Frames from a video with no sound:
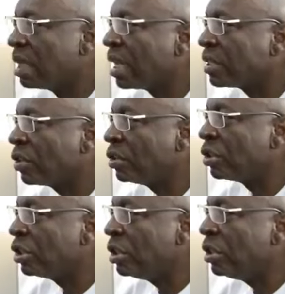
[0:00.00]
he has
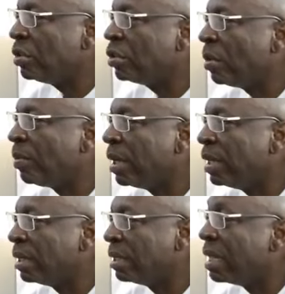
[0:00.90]
continued to
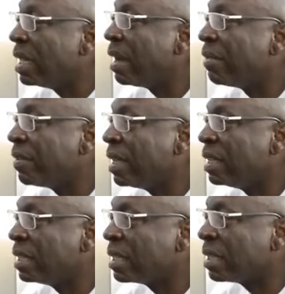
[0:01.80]
play in the
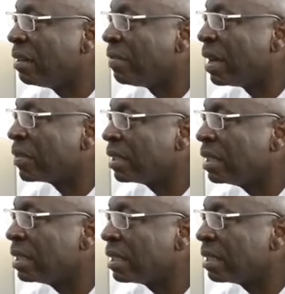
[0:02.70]
affairs of our
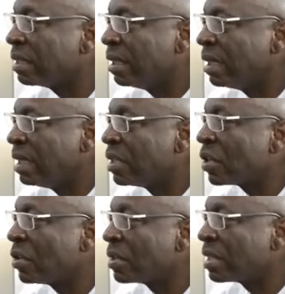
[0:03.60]
state. His
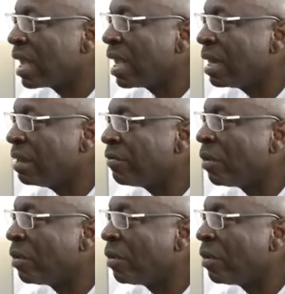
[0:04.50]
concern